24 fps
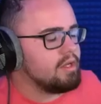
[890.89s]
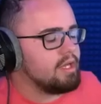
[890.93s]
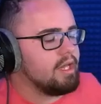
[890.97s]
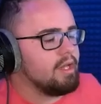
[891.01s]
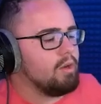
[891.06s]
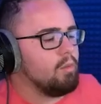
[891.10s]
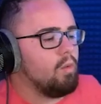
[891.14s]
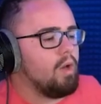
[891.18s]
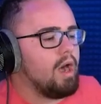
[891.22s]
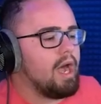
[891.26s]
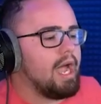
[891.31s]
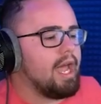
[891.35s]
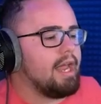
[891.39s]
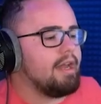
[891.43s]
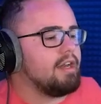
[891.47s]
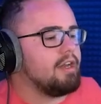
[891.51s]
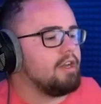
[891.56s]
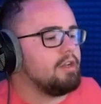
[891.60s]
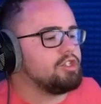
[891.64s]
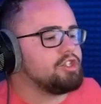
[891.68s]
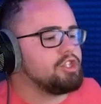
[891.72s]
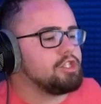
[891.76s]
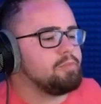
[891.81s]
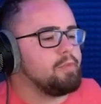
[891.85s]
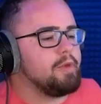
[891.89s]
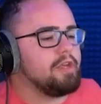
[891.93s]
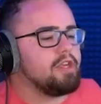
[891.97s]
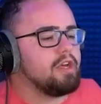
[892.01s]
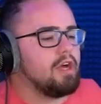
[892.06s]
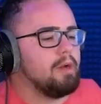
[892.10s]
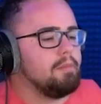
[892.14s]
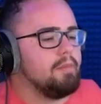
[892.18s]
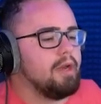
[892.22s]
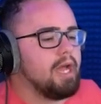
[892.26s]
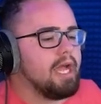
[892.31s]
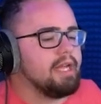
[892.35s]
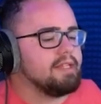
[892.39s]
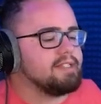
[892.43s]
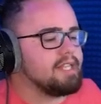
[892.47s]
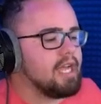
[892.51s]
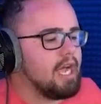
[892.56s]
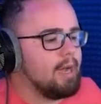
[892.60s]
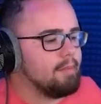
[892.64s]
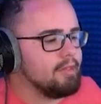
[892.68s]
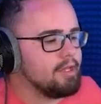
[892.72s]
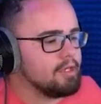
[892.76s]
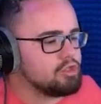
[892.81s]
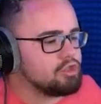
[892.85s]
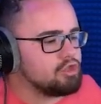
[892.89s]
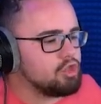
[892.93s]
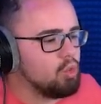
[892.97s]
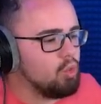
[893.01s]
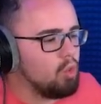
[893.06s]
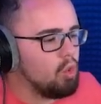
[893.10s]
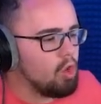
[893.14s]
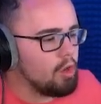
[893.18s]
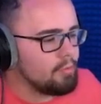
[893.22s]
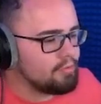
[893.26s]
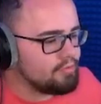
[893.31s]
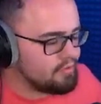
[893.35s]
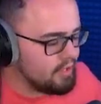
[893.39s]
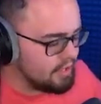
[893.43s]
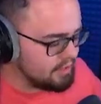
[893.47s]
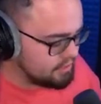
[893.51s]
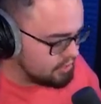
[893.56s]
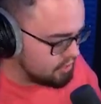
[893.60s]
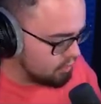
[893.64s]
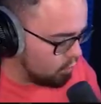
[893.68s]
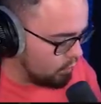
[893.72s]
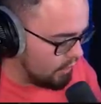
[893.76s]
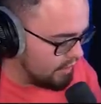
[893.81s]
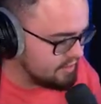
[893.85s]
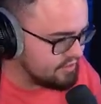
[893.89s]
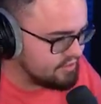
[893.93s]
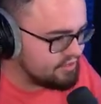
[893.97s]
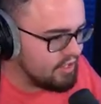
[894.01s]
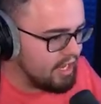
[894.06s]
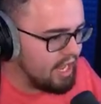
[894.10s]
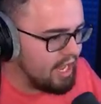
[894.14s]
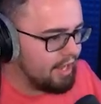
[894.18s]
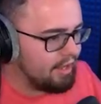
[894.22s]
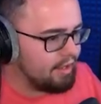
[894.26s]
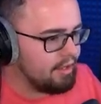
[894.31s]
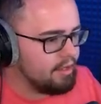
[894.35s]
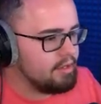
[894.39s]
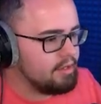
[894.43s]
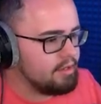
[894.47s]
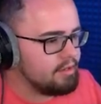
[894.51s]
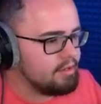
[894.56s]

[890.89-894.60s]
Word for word: Okay, why did it just become nighttime and there's two orbs next to Wednesday?